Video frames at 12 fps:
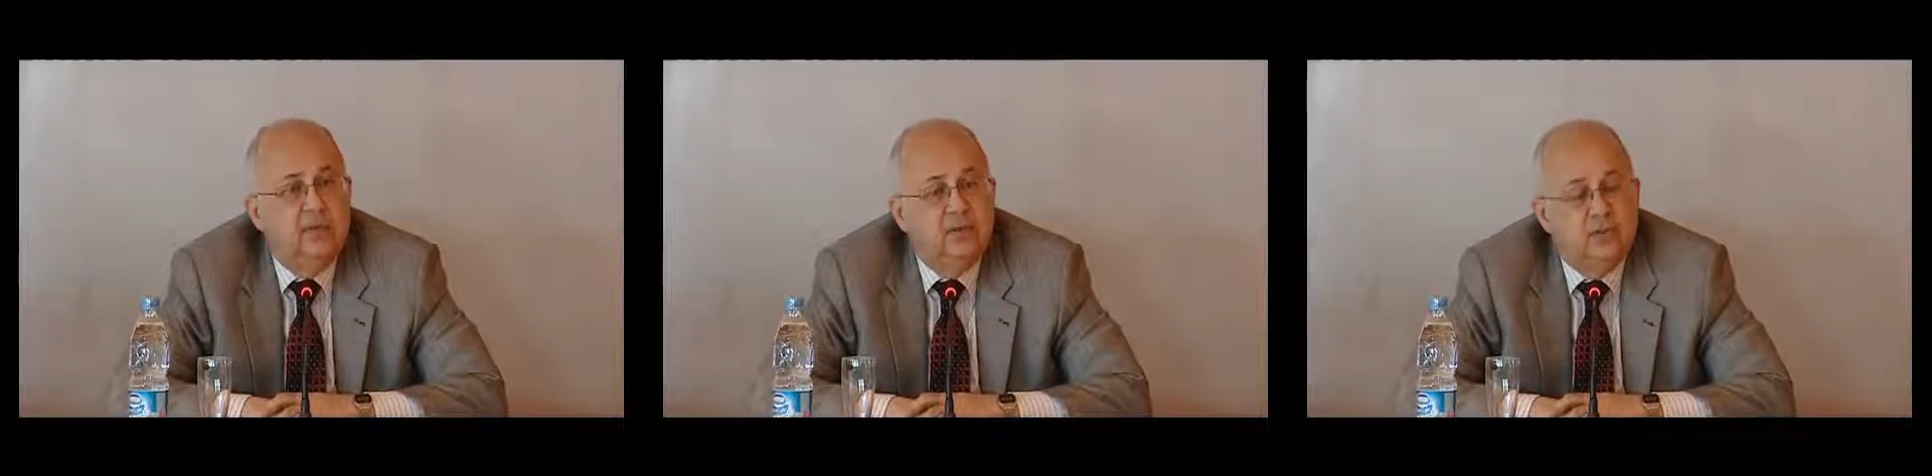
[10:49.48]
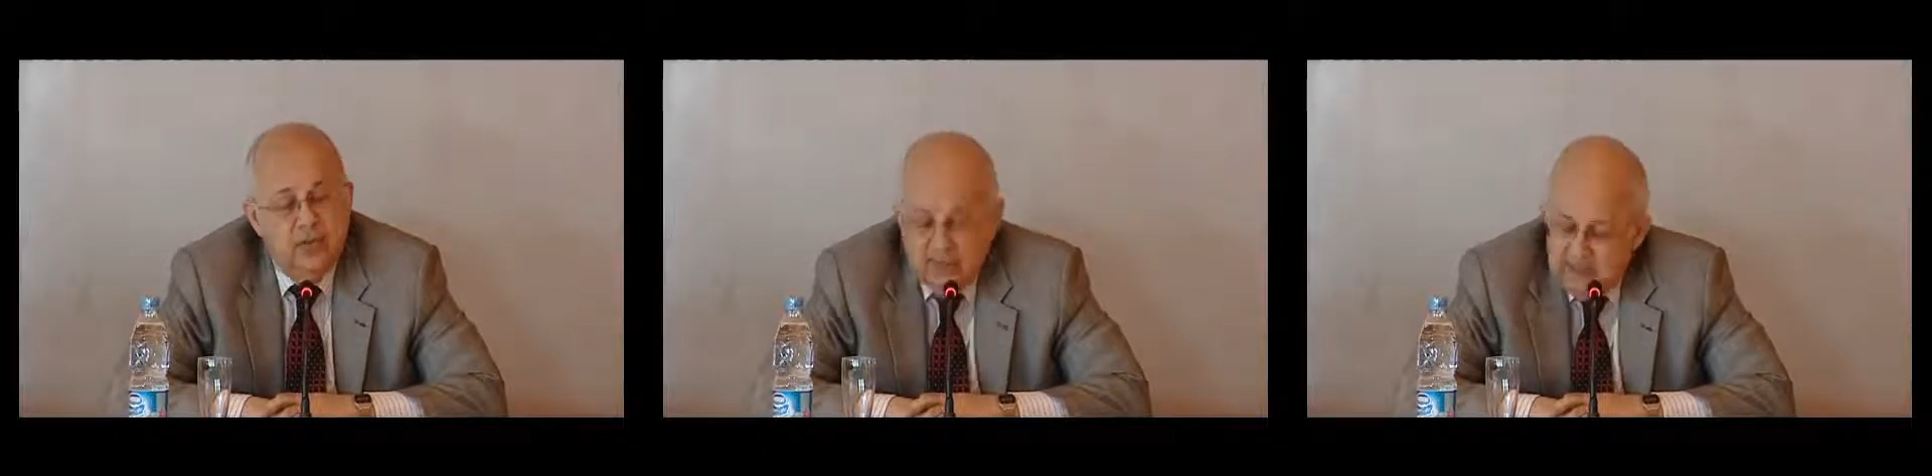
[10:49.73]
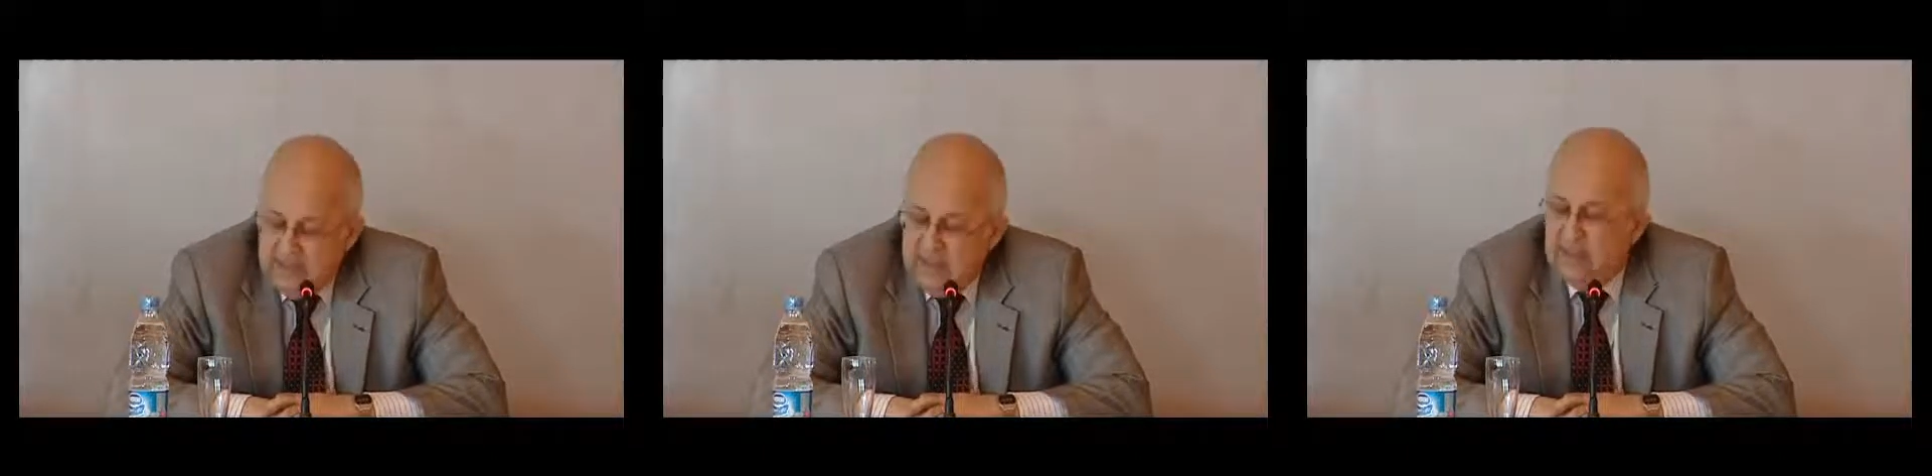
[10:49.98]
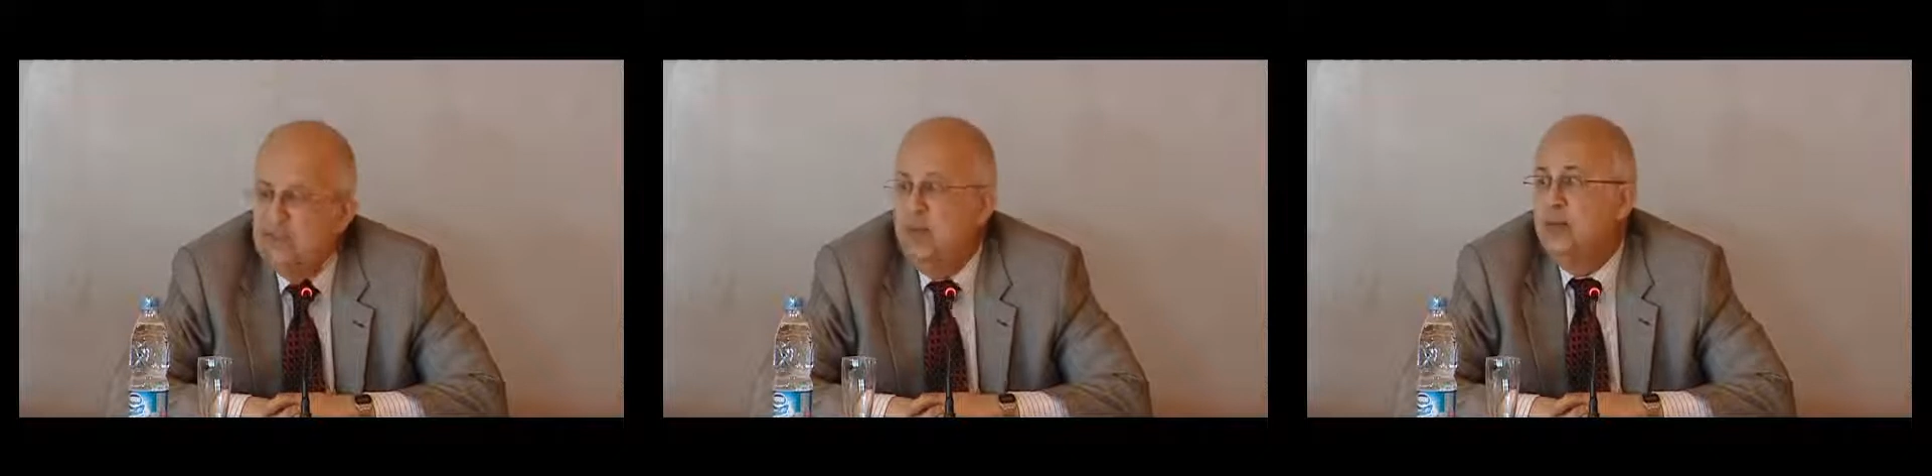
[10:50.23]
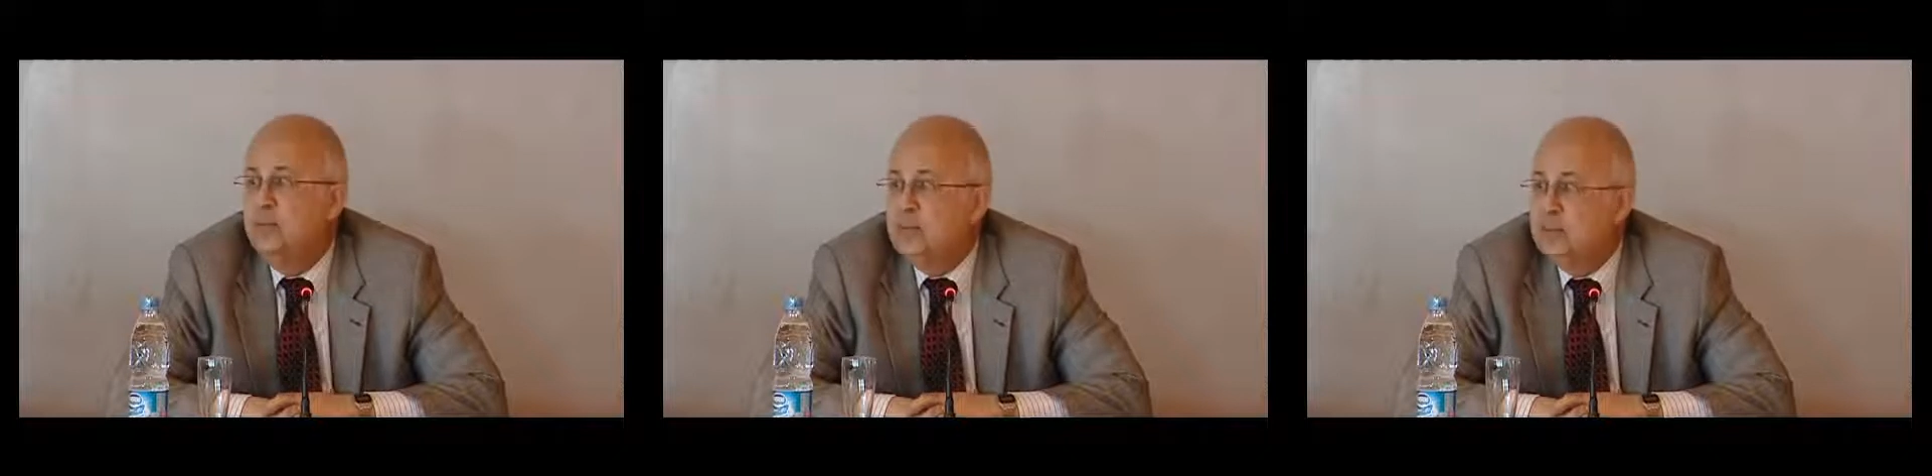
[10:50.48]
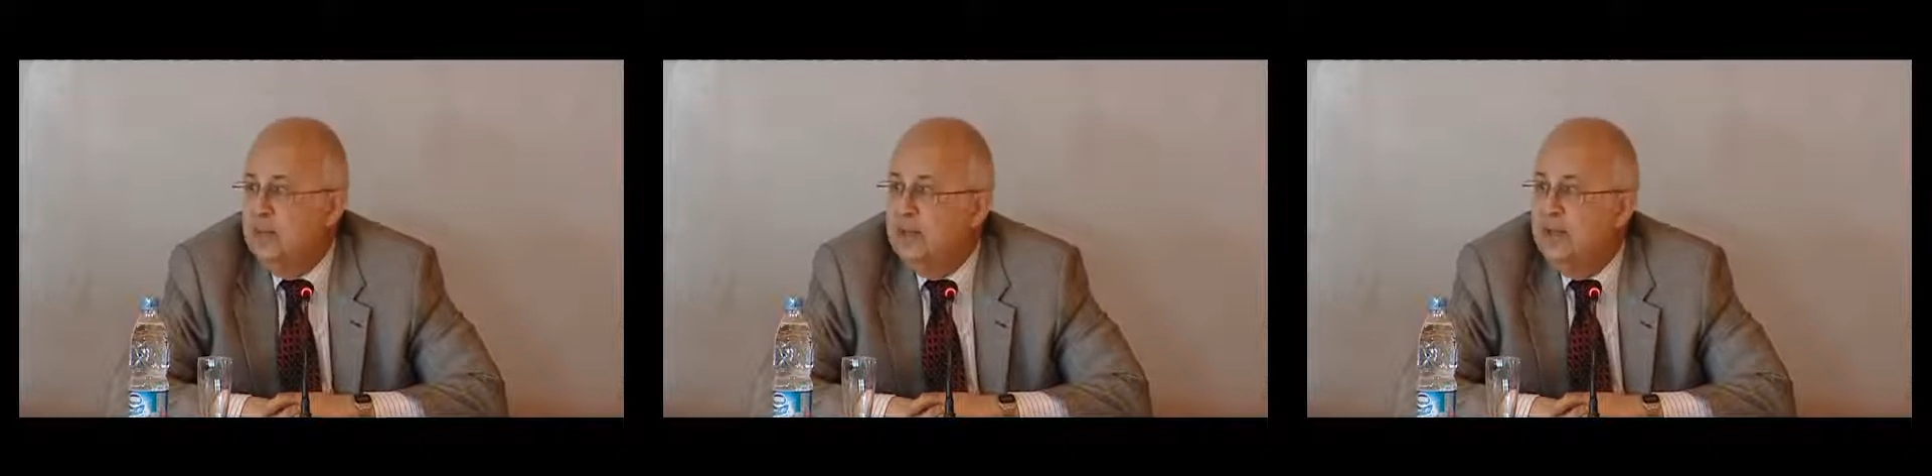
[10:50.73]
36
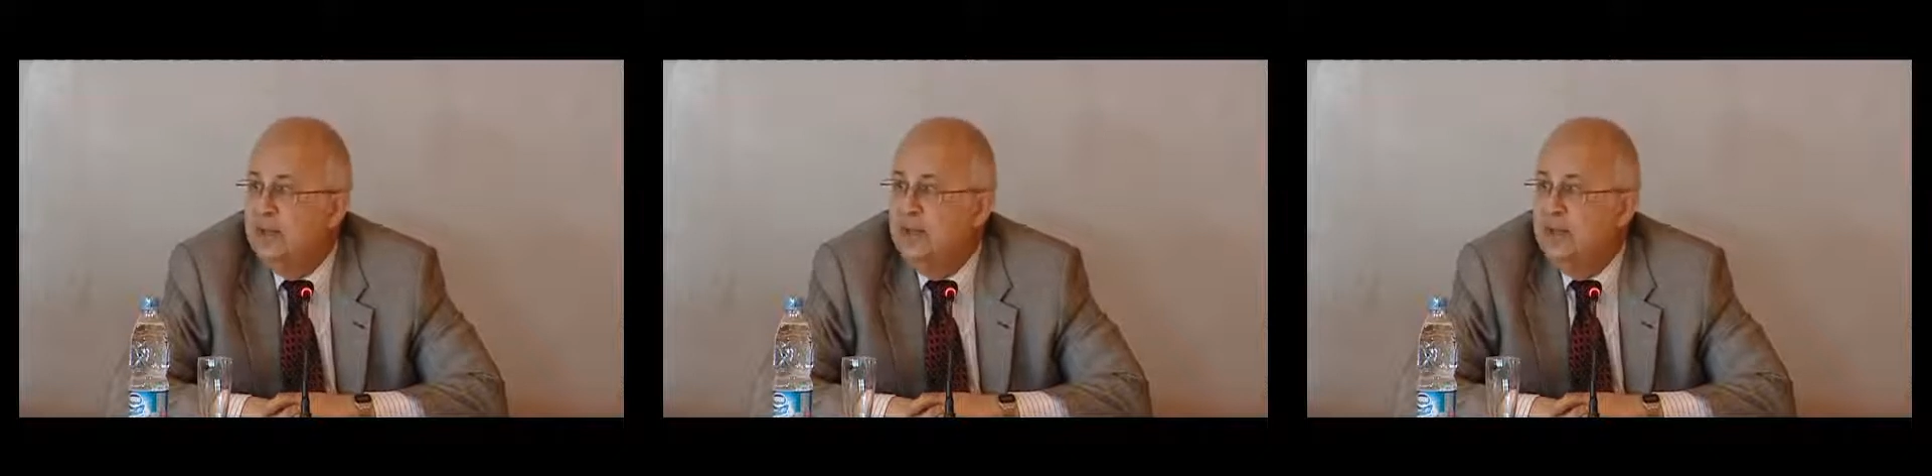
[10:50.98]
volumes, okay.